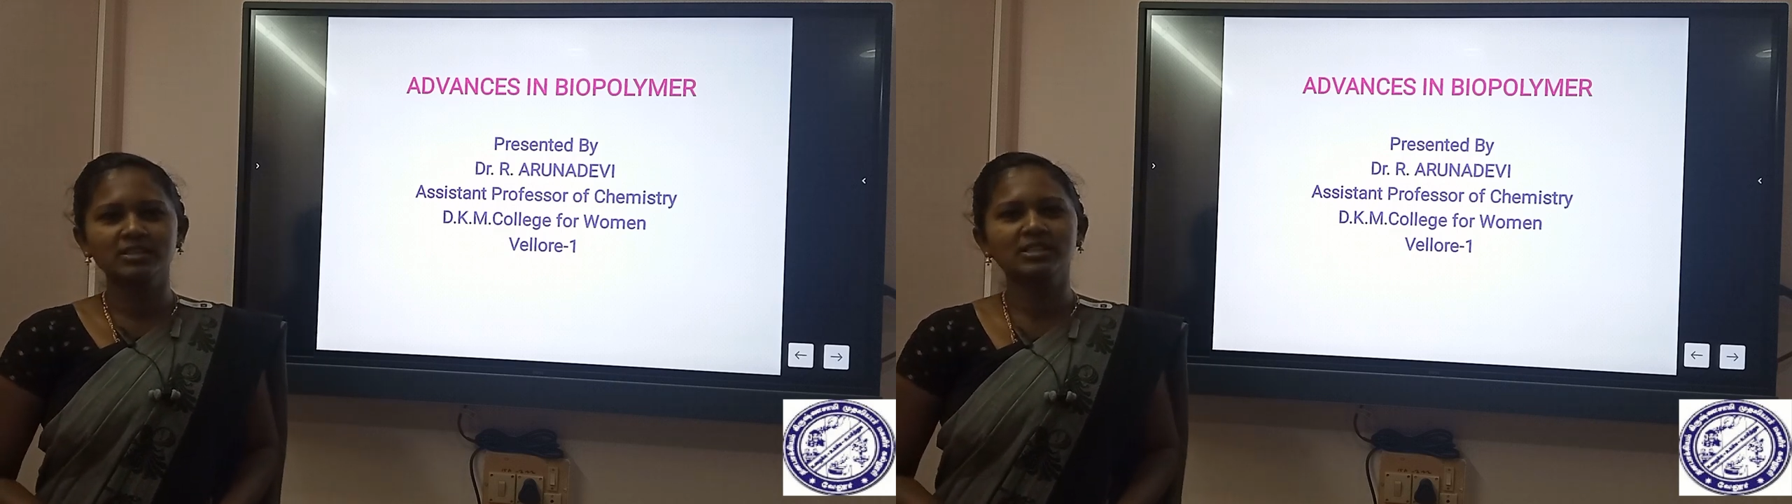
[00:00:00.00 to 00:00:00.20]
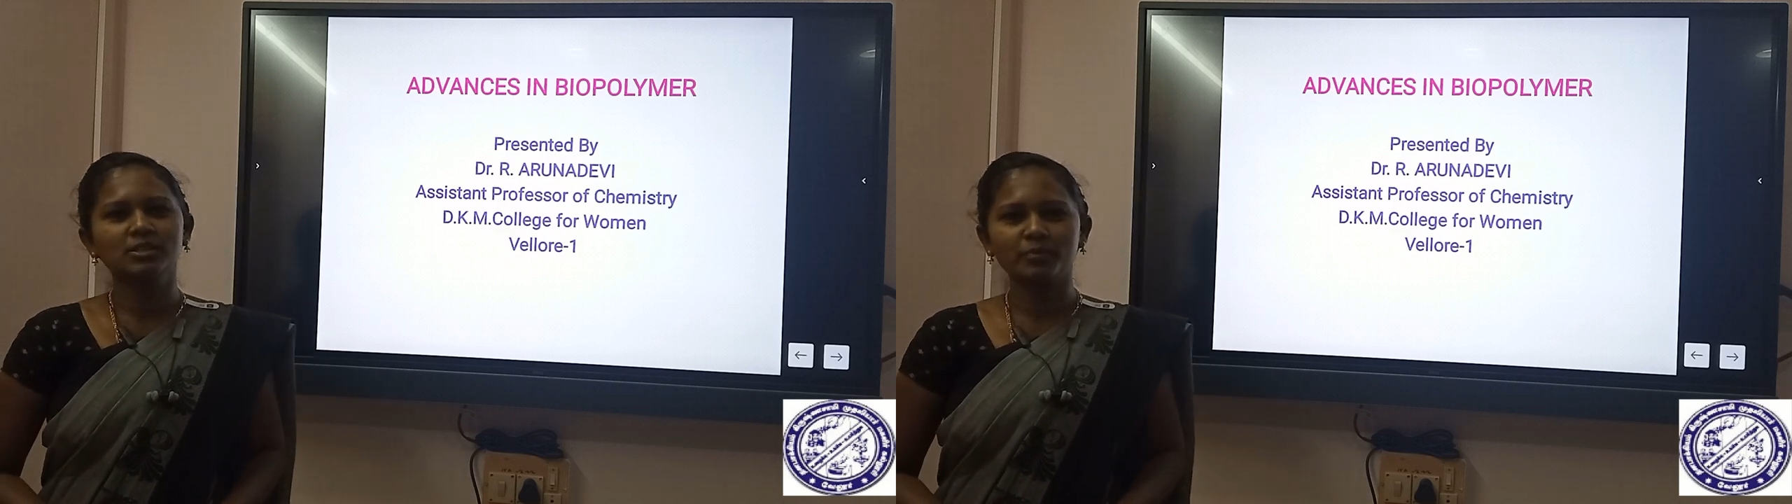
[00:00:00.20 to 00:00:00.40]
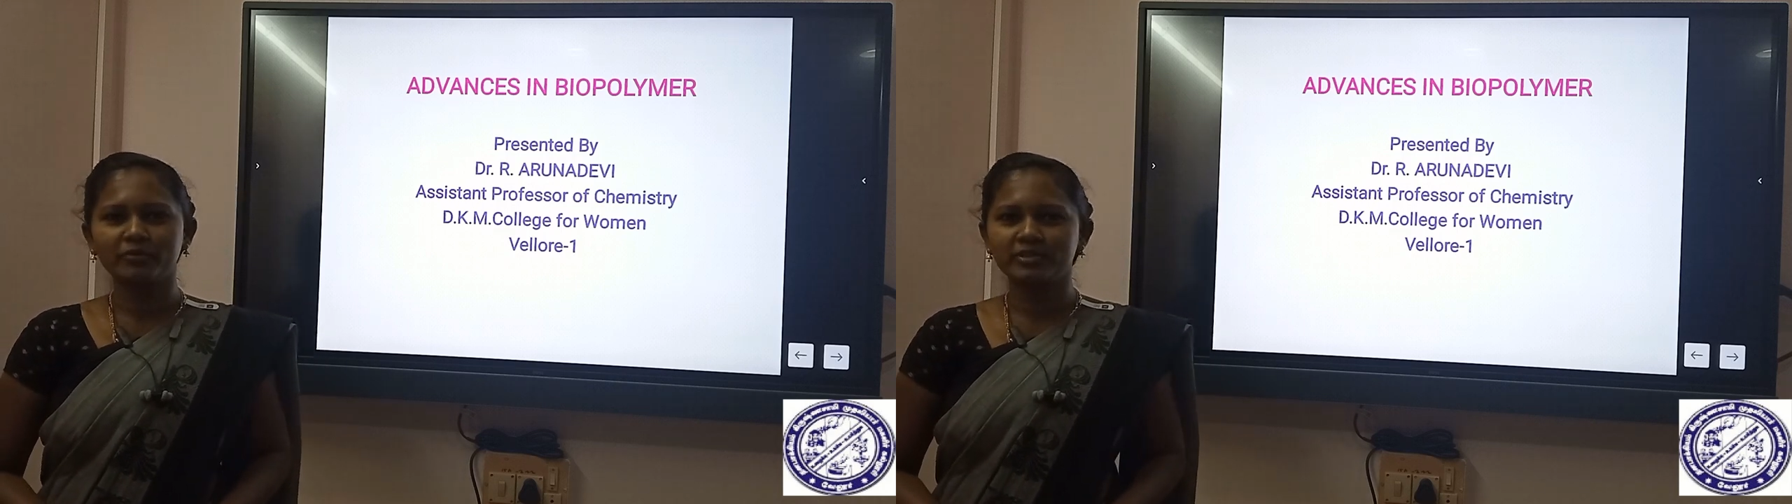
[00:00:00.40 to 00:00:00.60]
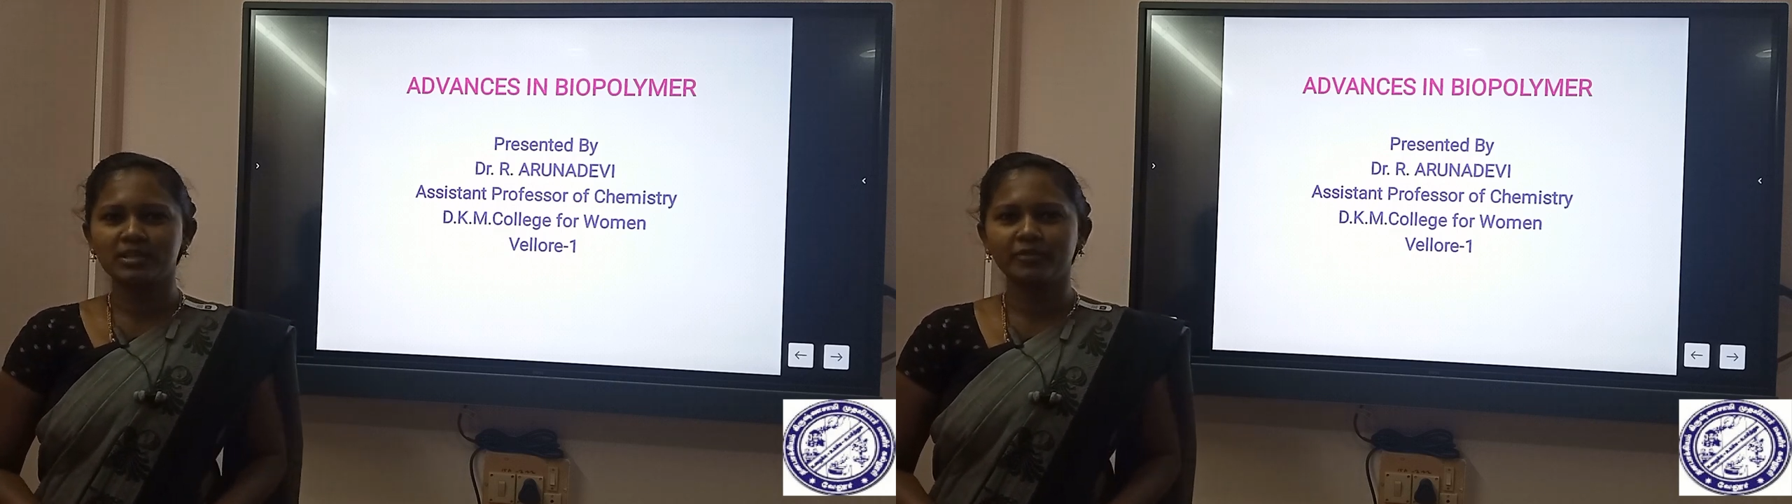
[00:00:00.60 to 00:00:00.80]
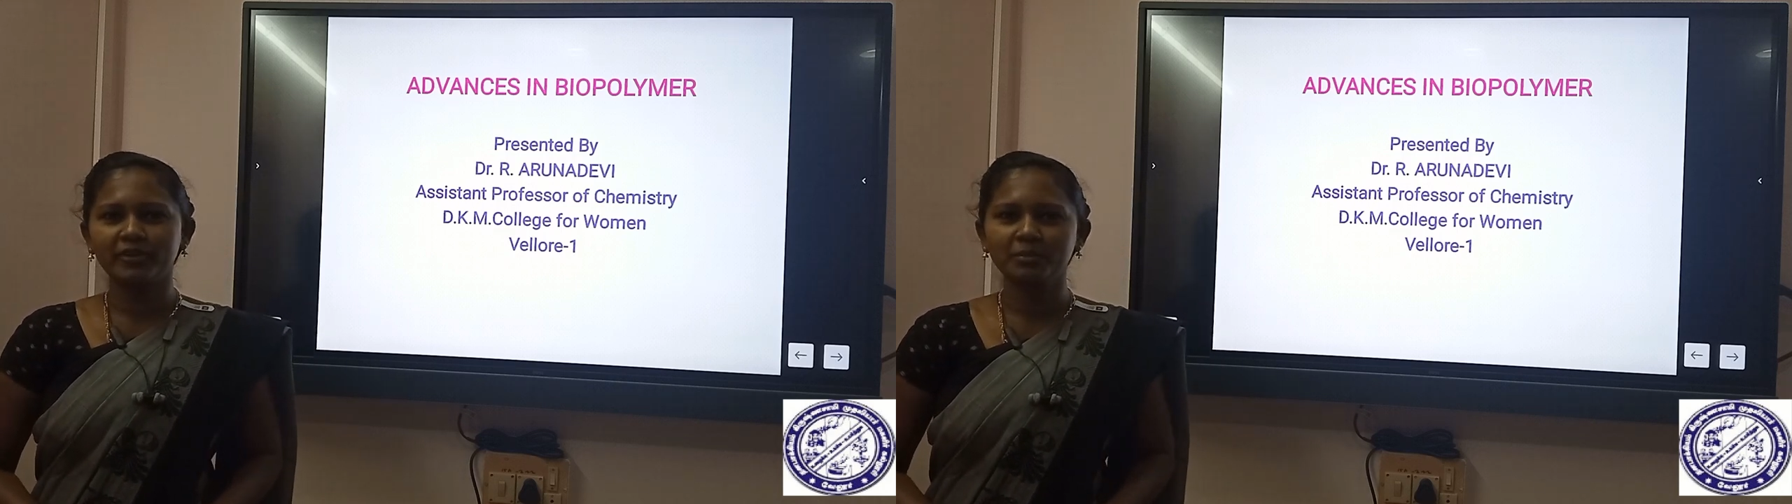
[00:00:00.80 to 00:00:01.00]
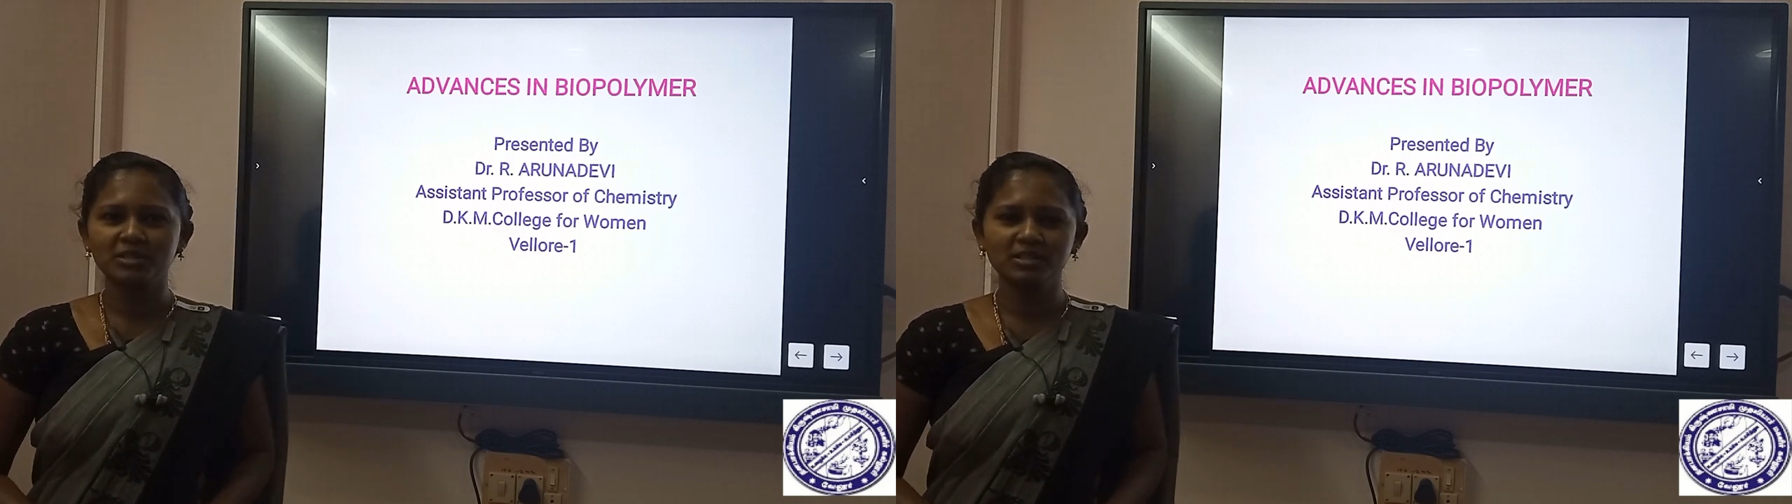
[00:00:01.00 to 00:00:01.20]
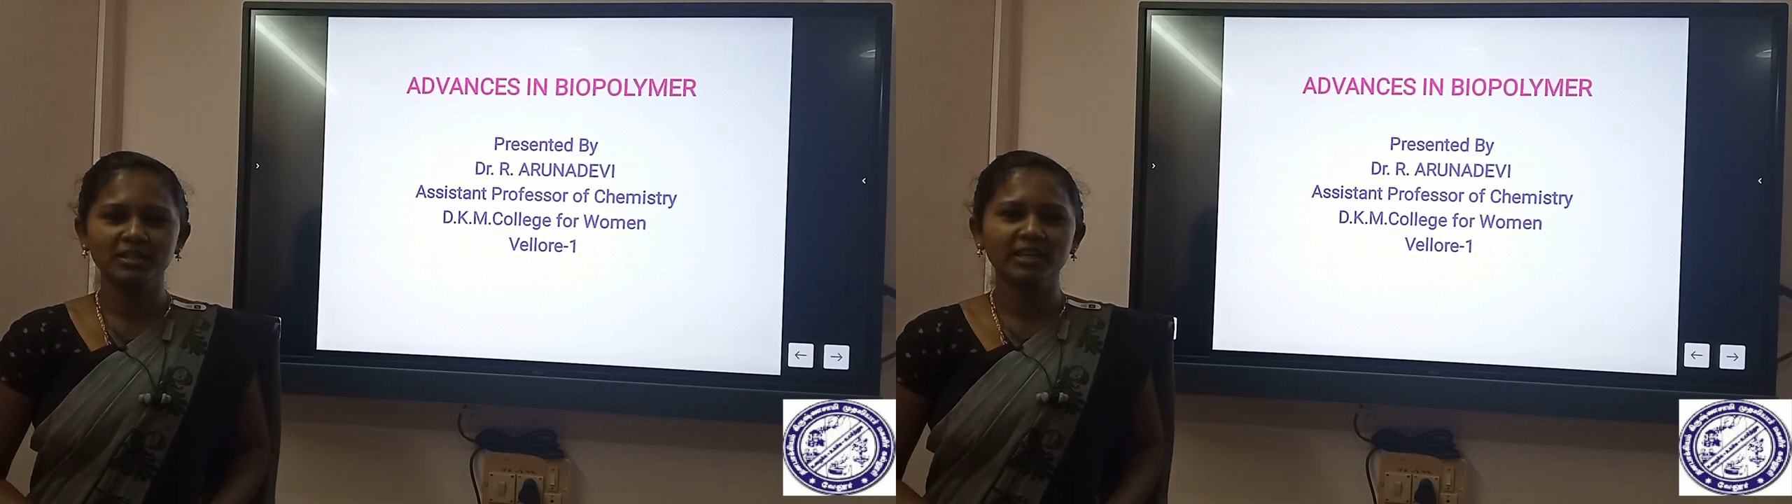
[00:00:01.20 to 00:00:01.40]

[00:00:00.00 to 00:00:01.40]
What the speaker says: Assistant Professor of Chemistry,